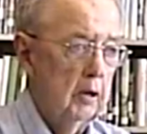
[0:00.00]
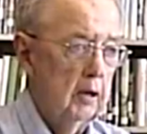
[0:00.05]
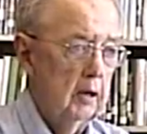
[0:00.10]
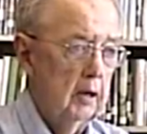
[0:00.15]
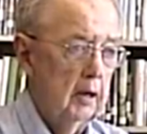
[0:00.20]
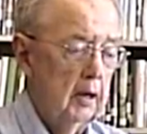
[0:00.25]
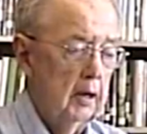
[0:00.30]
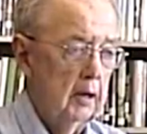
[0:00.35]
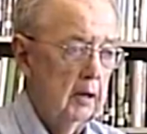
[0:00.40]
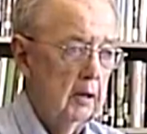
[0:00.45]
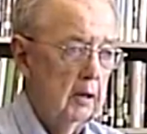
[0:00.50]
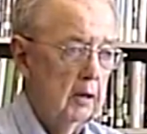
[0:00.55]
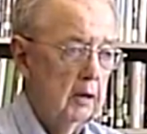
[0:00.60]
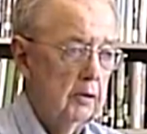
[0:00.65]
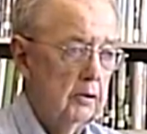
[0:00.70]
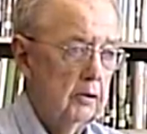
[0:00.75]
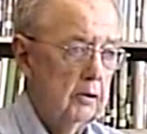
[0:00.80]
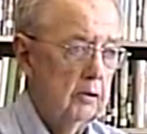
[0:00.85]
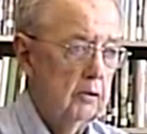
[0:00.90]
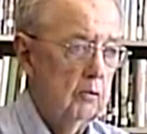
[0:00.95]
and even
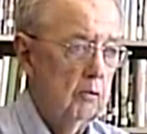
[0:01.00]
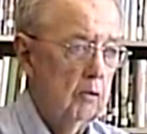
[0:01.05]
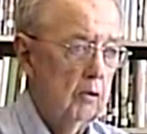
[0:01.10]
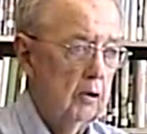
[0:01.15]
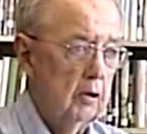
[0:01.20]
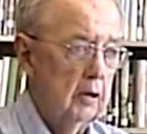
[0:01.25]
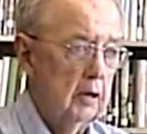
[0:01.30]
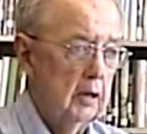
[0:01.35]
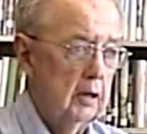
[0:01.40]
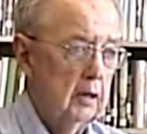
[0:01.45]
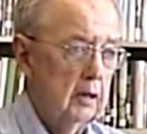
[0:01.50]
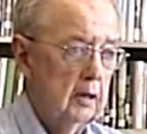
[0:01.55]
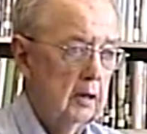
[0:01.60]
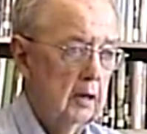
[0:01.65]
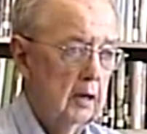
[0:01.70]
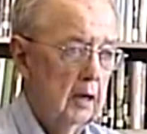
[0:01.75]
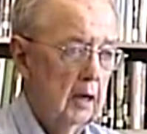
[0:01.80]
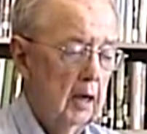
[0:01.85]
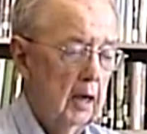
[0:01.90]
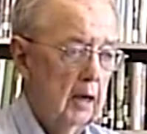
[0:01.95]
during the war
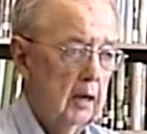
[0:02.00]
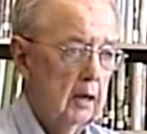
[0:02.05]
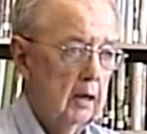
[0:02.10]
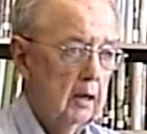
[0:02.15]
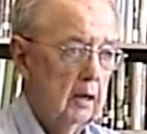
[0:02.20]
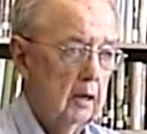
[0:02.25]
he